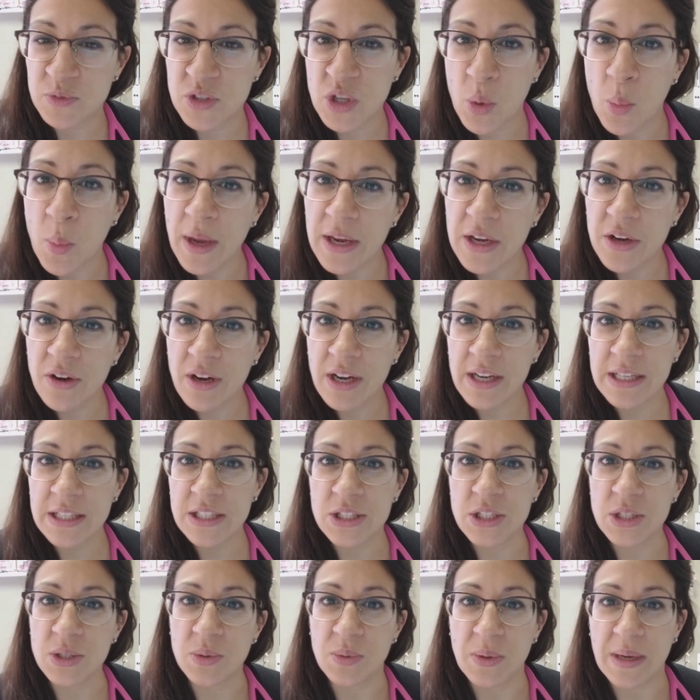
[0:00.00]
So what you're going to
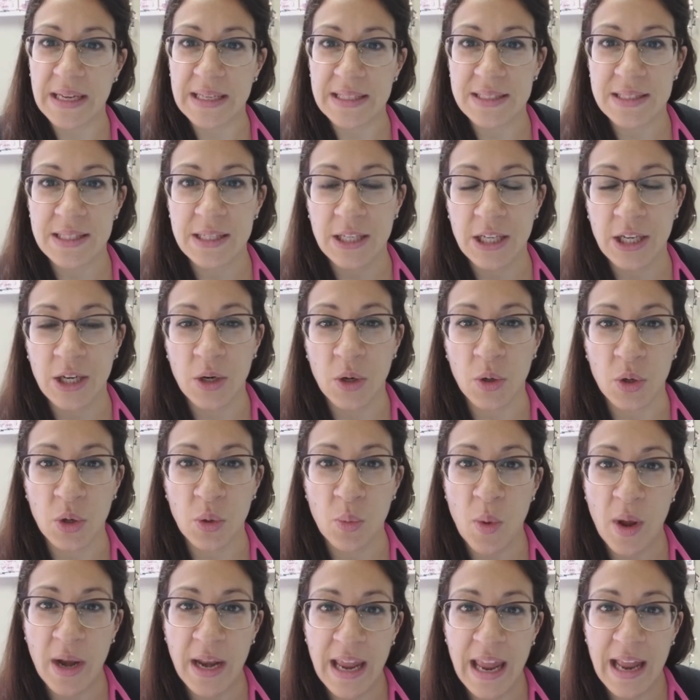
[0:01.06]
do is, you
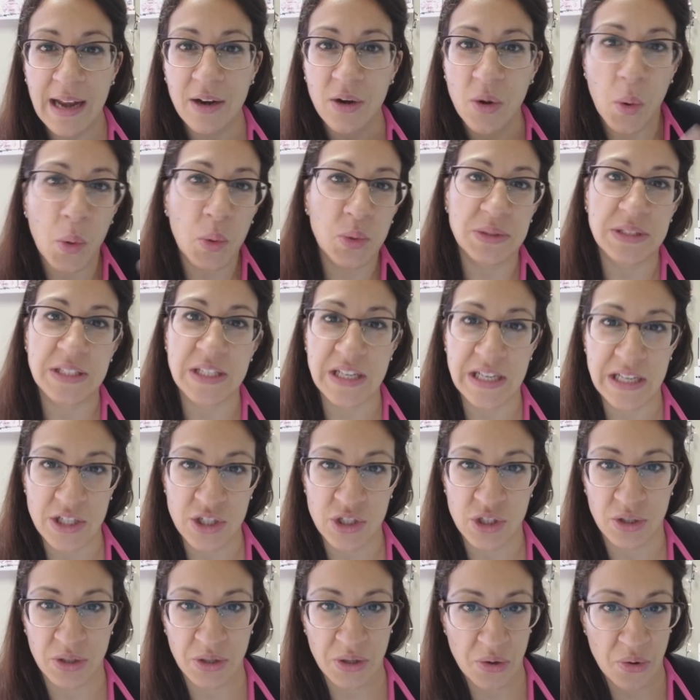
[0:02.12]
want to get an old
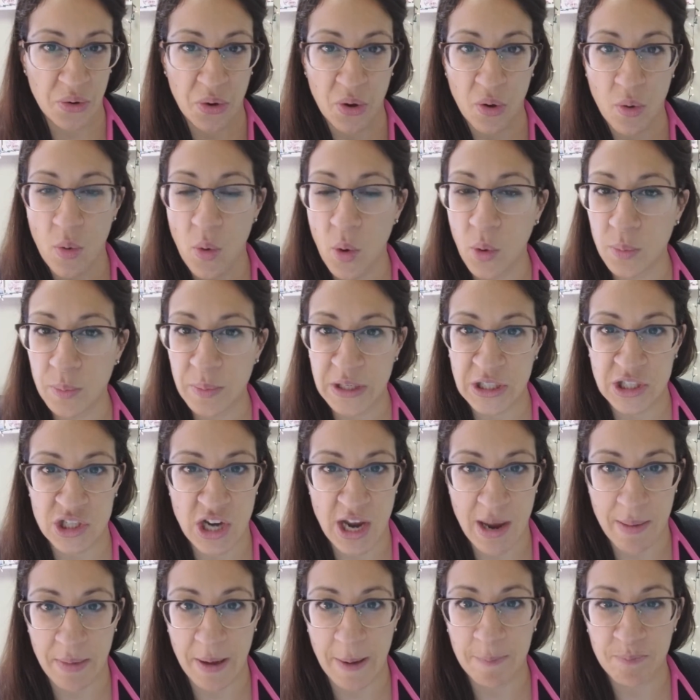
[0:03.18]
t-shirt or an old
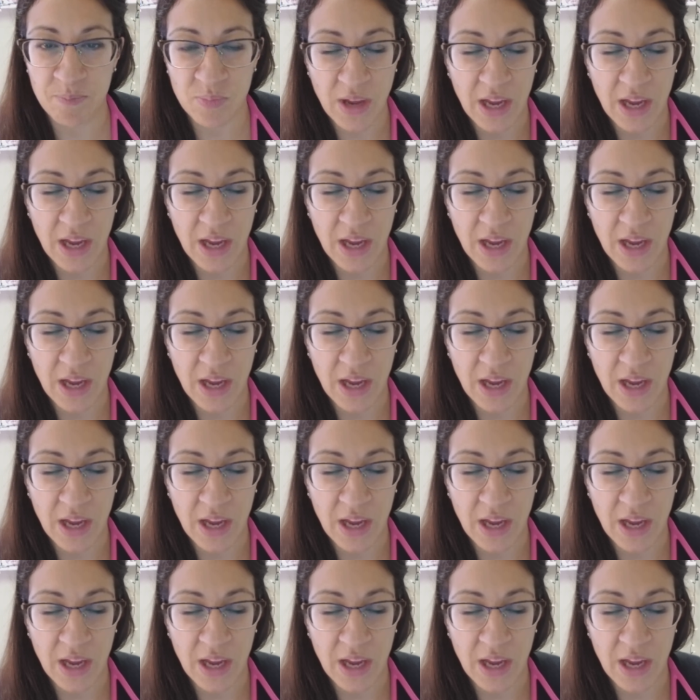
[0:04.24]
pajama